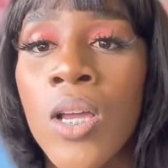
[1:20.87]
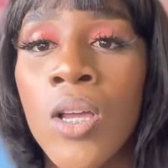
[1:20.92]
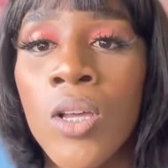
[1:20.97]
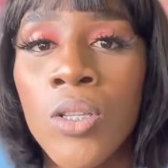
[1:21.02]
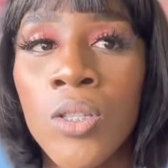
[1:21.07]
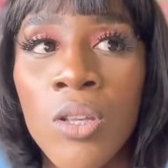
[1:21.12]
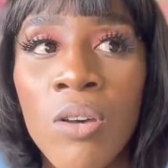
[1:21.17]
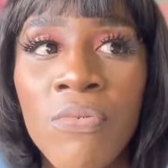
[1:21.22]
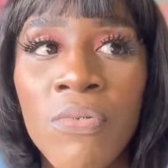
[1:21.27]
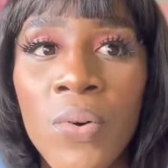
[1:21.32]

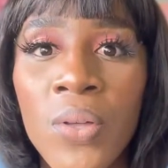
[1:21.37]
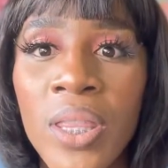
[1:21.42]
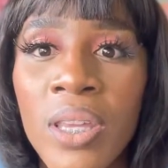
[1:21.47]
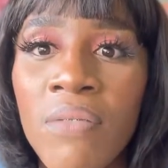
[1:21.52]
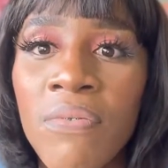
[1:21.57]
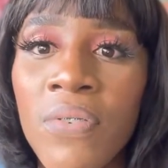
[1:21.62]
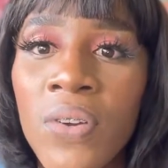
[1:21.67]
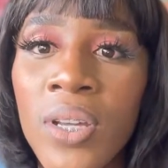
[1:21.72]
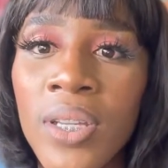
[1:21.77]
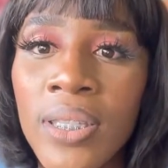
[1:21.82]
So for the
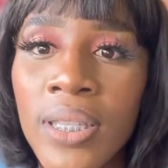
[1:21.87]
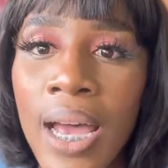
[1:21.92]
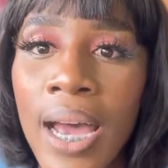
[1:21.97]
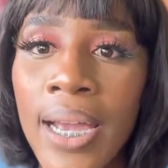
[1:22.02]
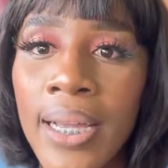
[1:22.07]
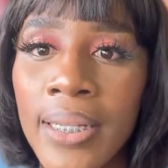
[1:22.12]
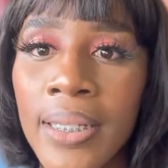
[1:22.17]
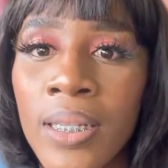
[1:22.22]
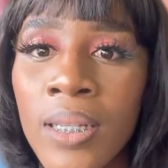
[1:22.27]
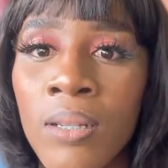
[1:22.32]
first
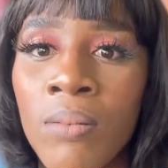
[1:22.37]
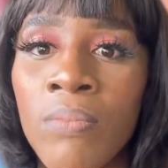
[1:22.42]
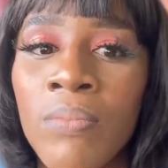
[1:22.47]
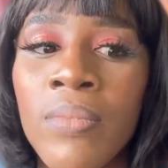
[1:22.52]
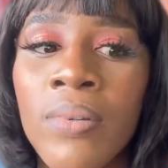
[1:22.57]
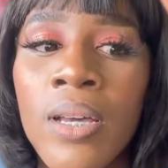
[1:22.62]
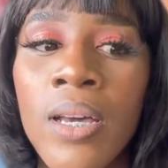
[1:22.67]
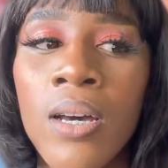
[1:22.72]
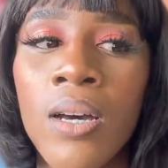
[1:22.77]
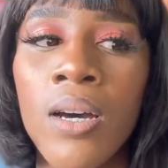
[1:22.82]
item,
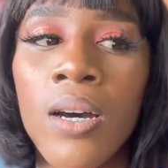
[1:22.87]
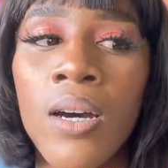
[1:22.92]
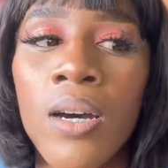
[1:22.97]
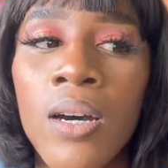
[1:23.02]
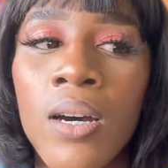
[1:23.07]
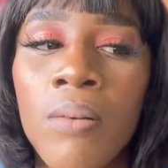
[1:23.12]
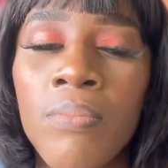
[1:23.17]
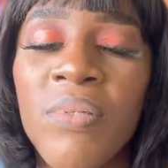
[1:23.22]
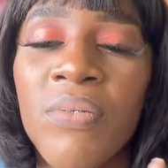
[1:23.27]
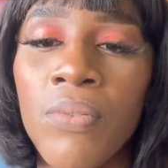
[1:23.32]

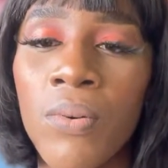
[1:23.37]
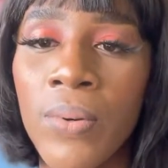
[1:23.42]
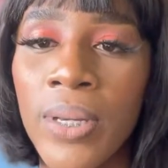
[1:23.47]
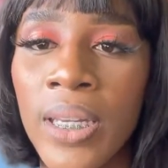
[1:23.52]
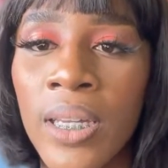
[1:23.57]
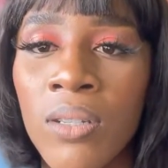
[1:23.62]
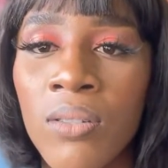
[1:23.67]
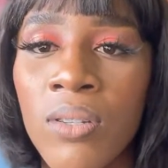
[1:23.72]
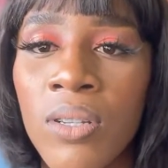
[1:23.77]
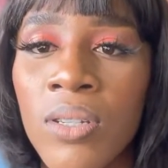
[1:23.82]
before we
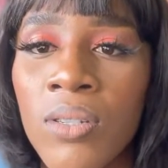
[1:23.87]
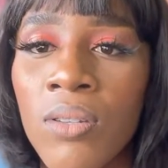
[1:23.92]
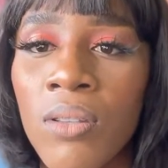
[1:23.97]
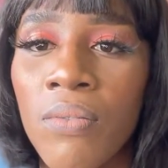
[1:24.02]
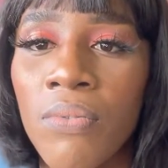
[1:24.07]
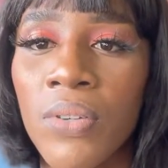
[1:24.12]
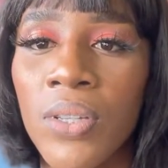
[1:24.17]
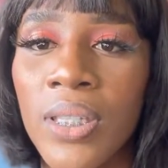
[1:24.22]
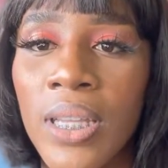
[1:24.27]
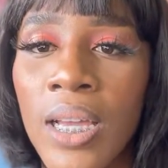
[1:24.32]
get into the
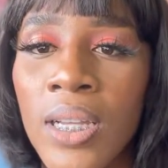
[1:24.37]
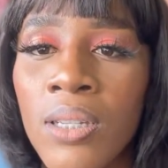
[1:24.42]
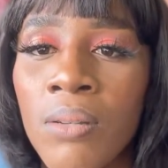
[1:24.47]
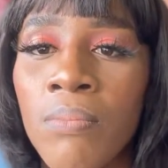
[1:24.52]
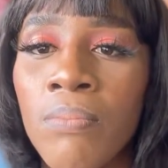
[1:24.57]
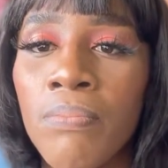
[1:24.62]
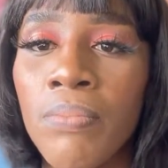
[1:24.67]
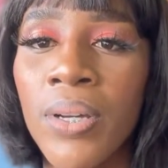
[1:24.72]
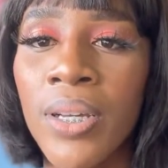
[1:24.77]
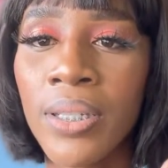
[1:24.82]
first
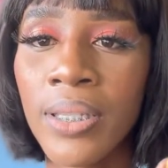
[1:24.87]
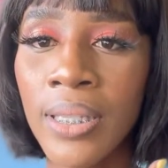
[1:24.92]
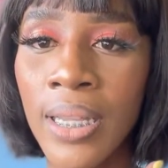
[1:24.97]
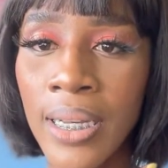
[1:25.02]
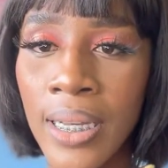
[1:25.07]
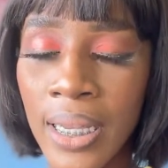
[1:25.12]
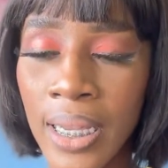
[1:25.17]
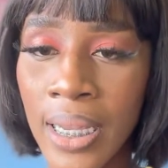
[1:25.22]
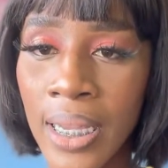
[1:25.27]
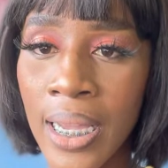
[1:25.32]
item,
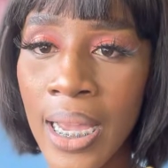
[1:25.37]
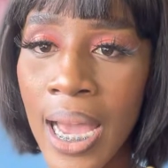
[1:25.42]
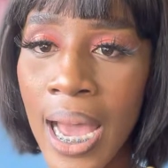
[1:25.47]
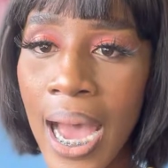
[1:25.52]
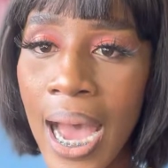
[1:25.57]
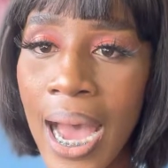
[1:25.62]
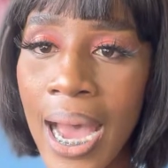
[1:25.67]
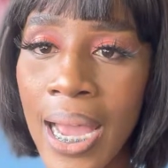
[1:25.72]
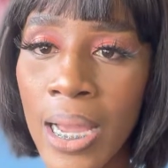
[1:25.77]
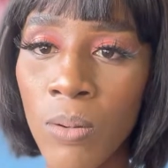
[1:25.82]
personally,
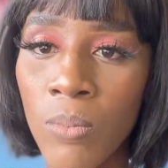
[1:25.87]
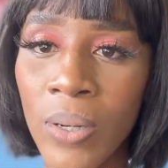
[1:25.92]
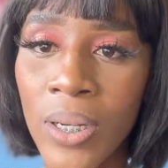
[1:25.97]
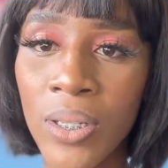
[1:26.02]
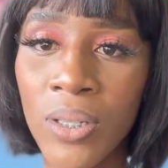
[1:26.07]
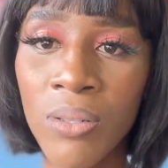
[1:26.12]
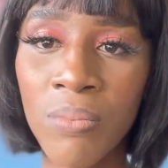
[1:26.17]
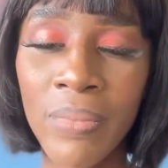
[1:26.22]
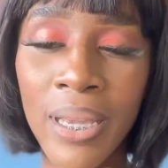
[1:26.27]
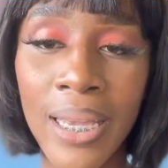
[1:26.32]
I want
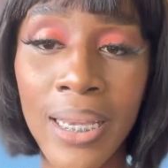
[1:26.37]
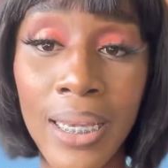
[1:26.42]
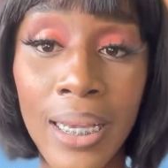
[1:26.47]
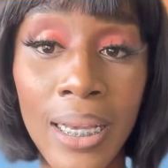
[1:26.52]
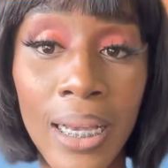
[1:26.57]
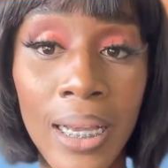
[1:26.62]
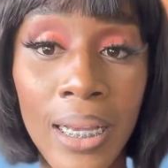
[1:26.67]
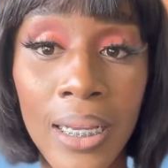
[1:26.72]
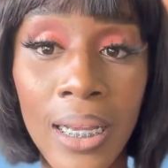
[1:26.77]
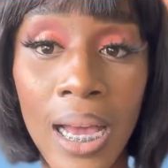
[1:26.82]
to make
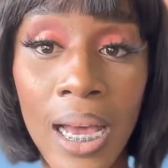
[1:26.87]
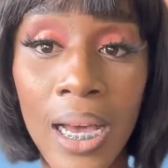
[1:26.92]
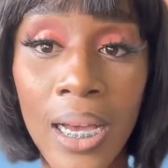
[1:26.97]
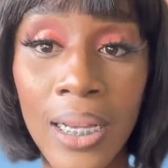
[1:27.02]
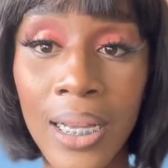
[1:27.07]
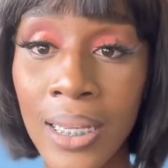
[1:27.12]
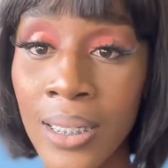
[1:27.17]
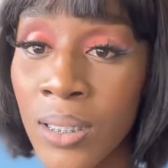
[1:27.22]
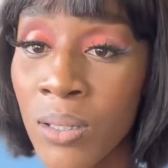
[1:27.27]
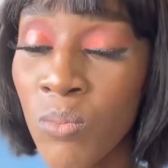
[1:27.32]

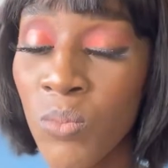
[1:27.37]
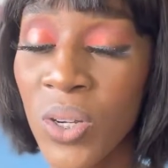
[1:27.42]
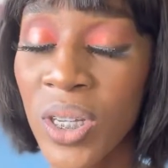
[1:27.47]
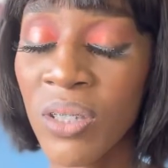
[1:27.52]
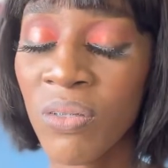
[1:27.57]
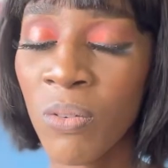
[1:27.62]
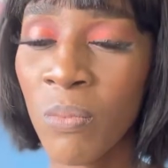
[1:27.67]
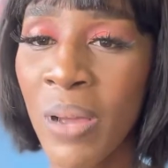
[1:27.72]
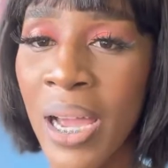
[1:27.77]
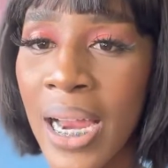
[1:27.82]
custom wigs
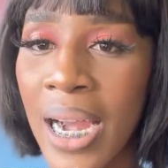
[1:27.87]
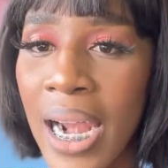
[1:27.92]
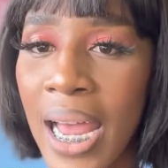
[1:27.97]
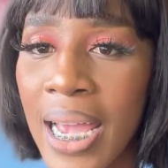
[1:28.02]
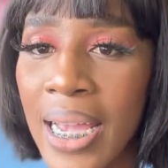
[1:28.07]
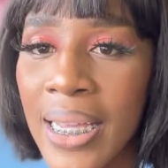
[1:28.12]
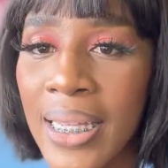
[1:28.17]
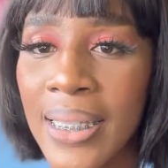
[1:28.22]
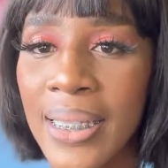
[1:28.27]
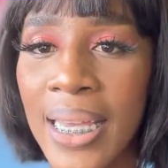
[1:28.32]
for my
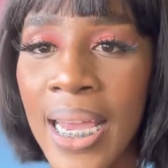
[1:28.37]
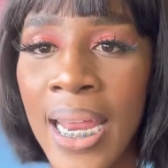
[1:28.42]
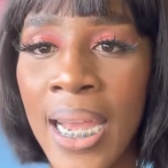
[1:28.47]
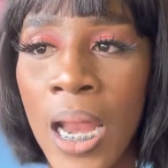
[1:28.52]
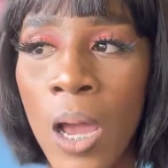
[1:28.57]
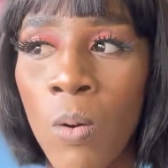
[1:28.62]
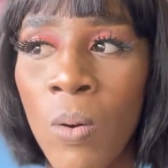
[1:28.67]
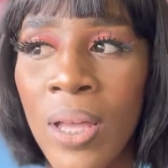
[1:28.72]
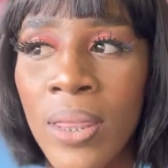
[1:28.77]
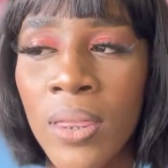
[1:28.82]
clients, and I
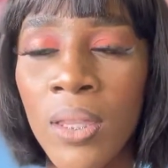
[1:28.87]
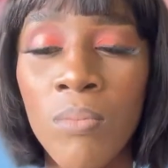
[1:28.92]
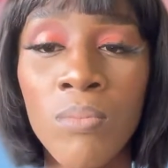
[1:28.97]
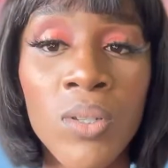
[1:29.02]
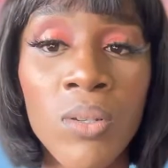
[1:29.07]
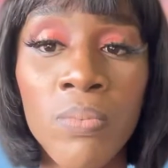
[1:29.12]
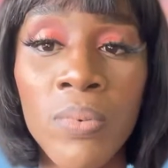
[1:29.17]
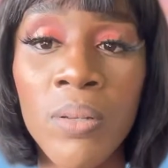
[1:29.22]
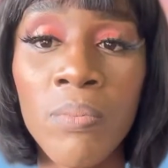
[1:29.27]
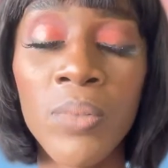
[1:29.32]
want them to
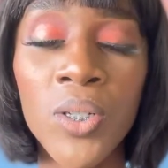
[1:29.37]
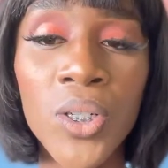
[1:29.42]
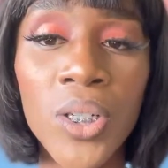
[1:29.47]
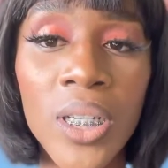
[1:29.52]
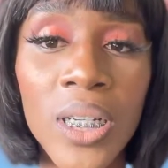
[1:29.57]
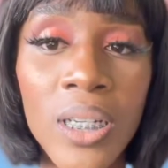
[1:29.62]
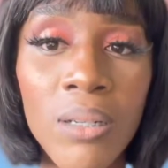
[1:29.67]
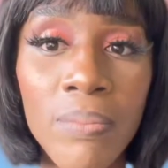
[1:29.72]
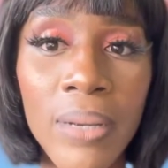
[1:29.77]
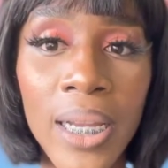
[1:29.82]
be
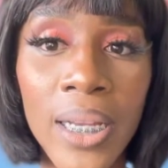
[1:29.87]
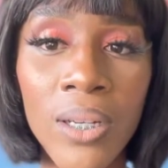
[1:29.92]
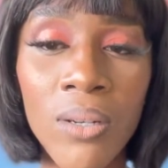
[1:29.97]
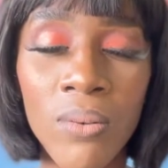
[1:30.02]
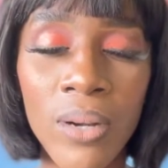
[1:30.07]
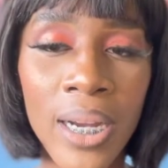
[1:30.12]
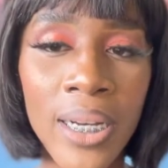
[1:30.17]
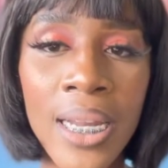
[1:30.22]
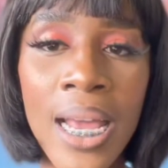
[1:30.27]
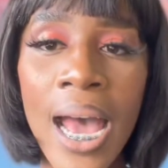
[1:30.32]
machine made,
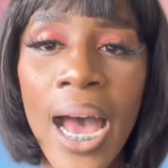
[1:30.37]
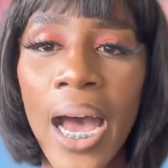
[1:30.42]
right?